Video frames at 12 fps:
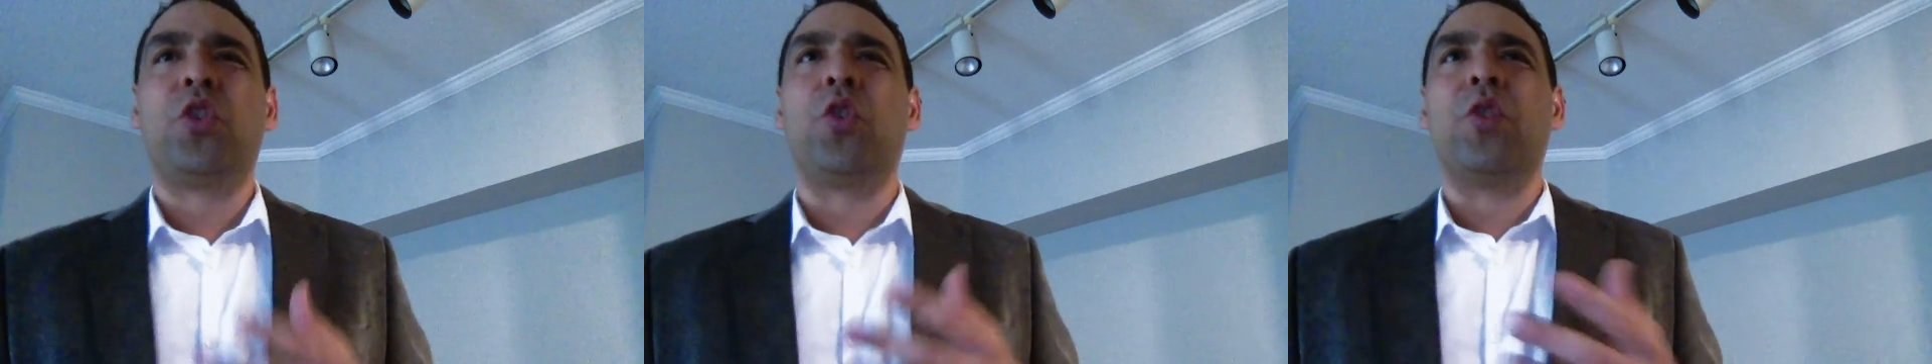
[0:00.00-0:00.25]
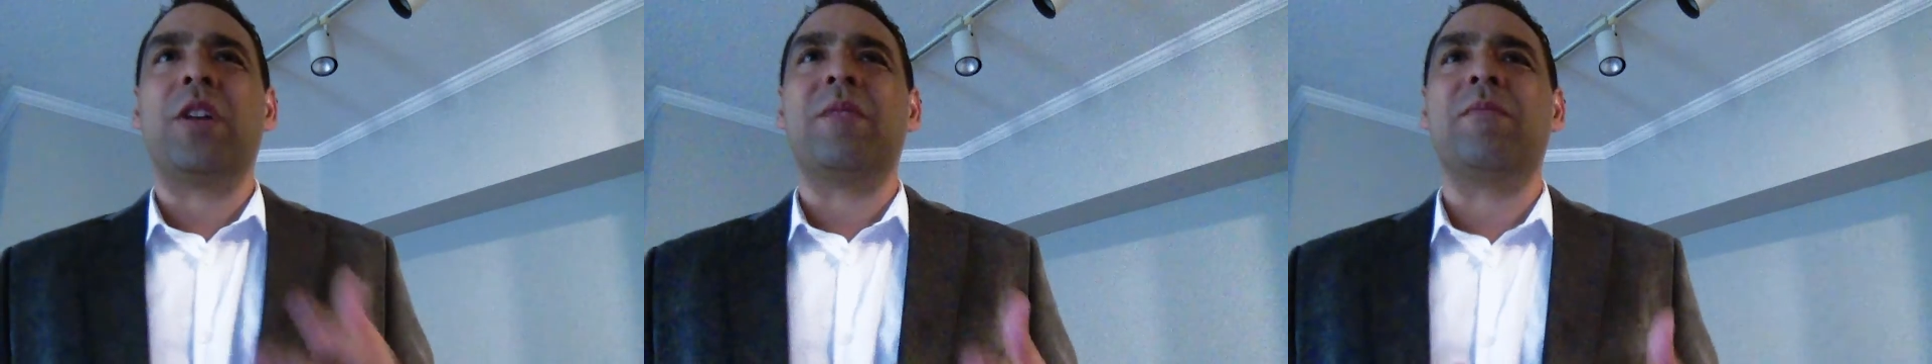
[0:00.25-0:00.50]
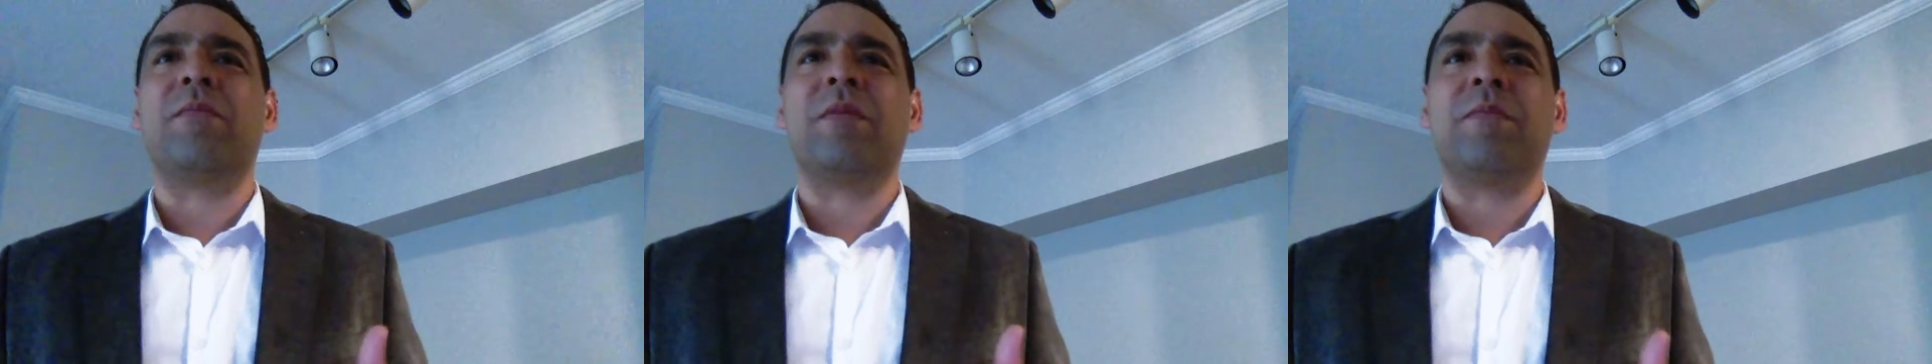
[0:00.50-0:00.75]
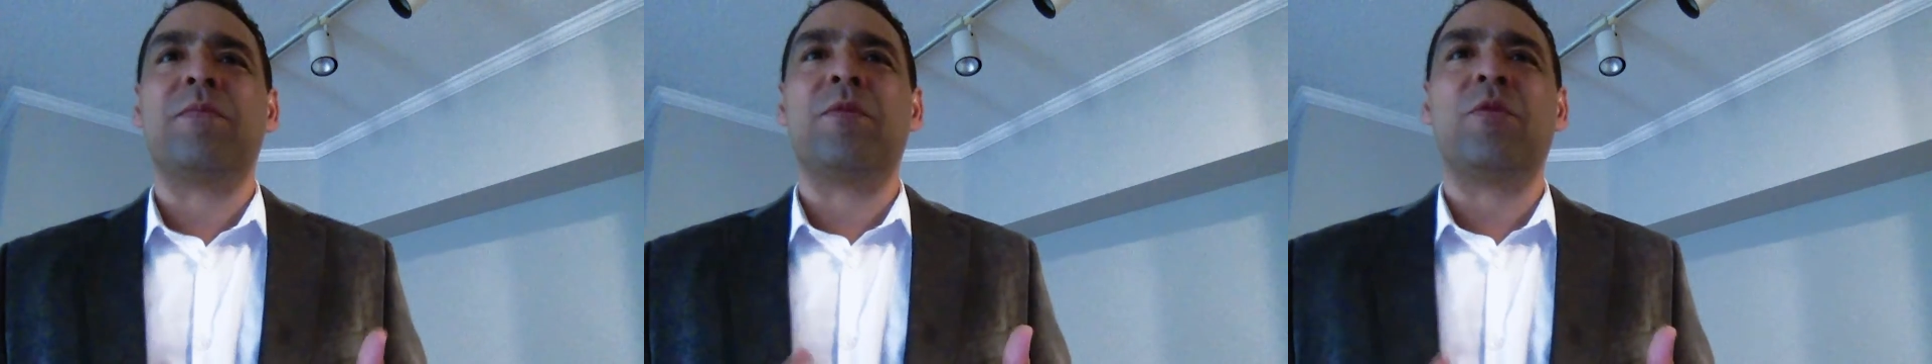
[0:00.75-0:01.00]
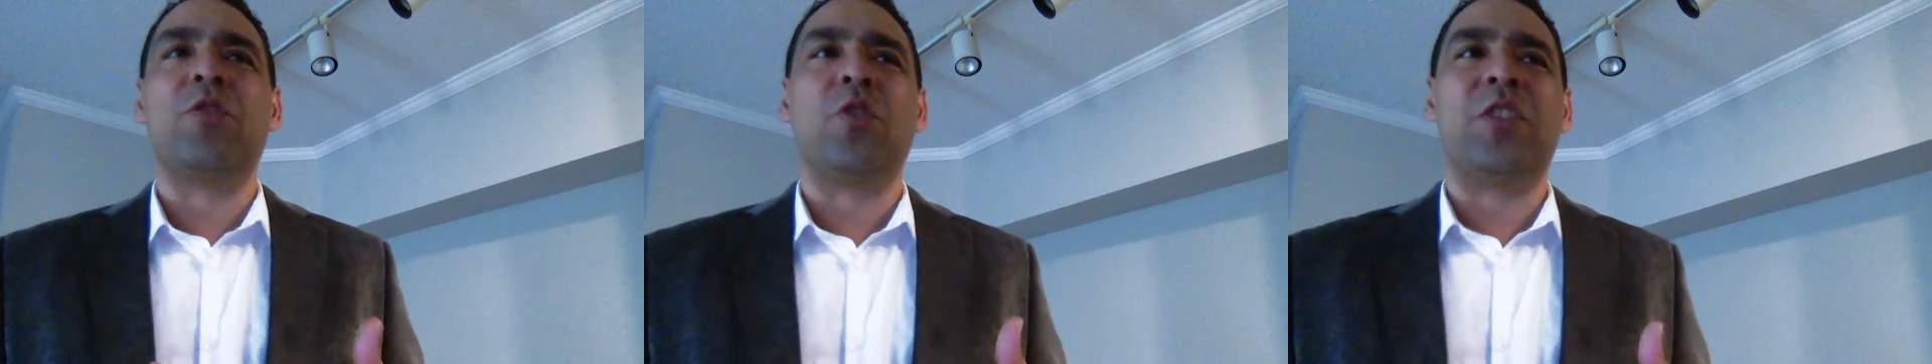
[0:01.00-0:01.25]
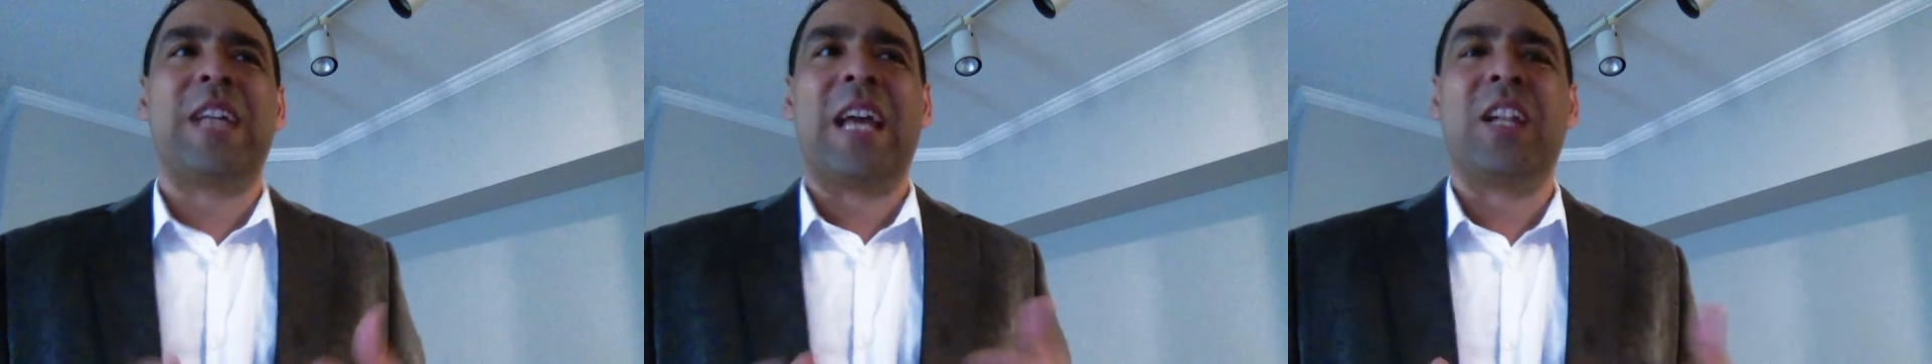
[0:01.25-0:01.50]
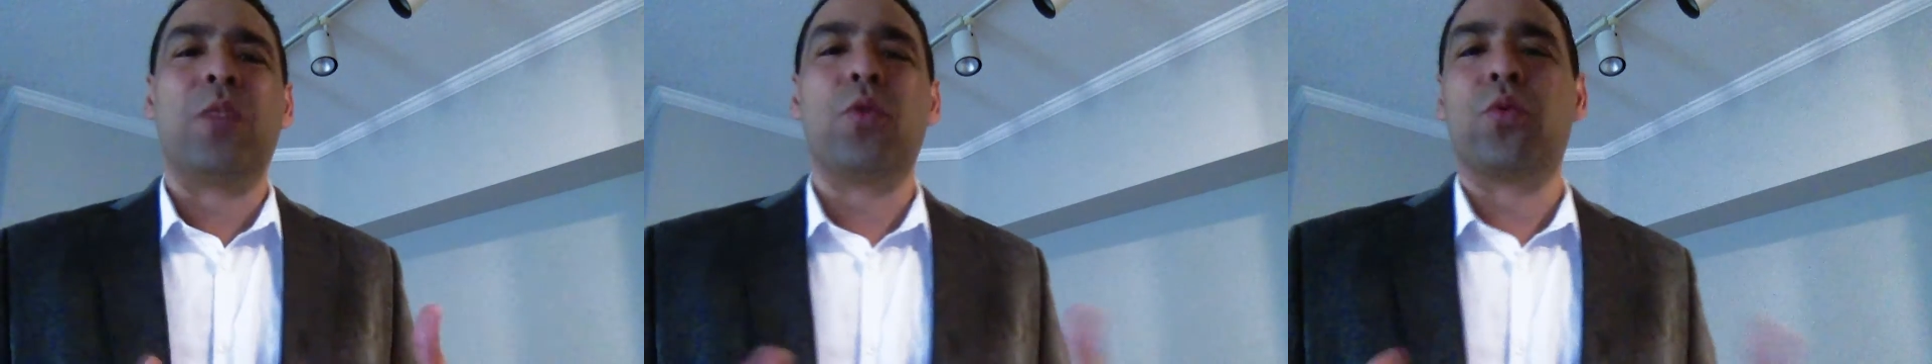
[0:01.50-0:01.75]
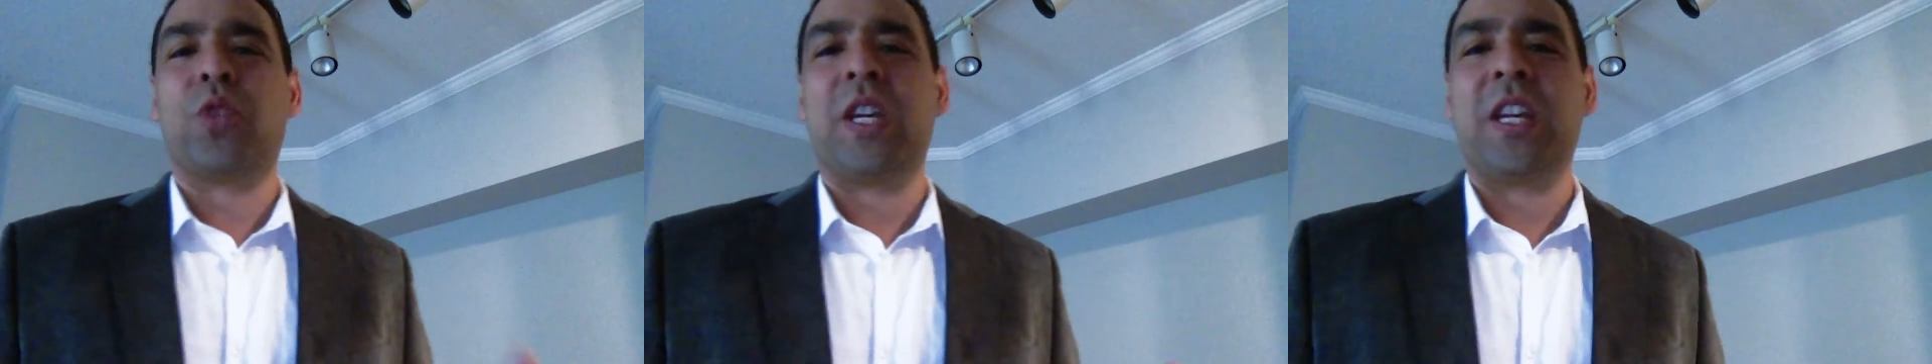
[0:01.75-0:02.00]
during your daily
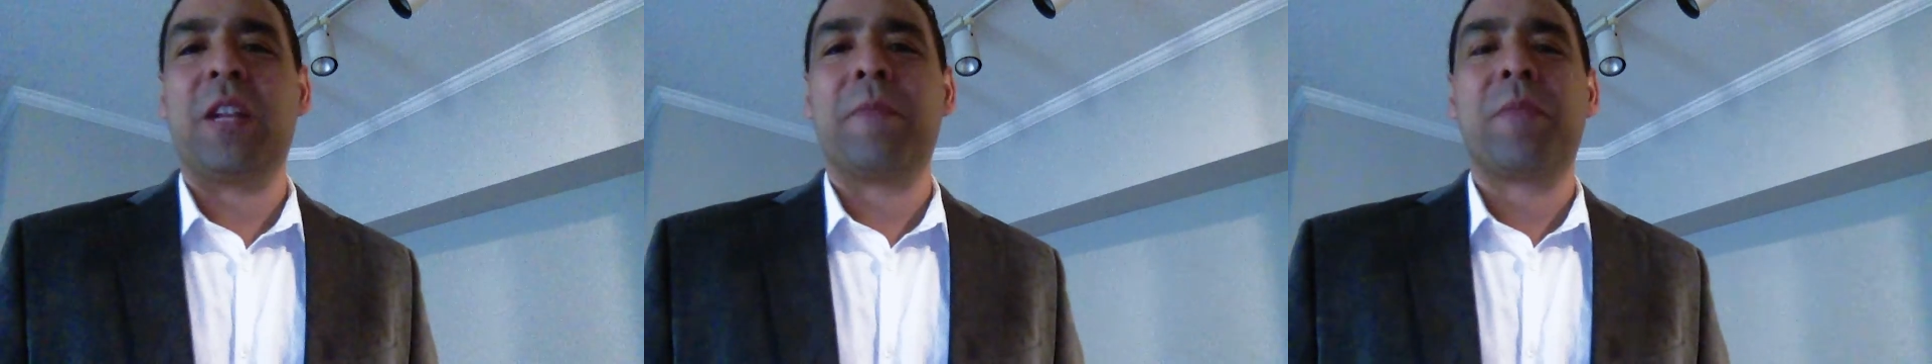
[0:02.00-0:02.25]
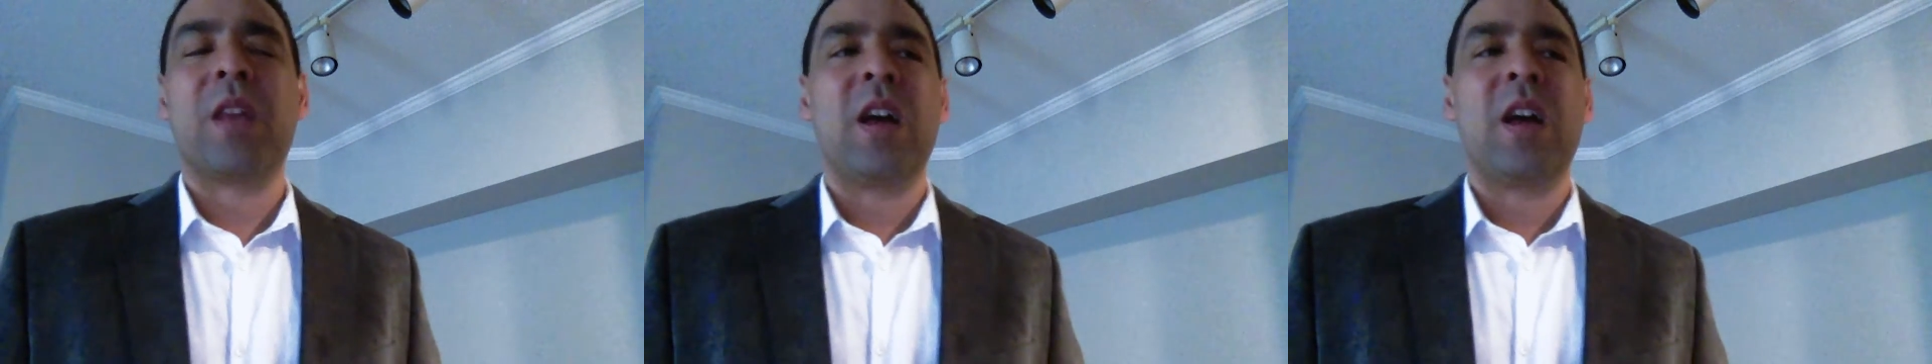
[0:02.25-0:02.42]
routine.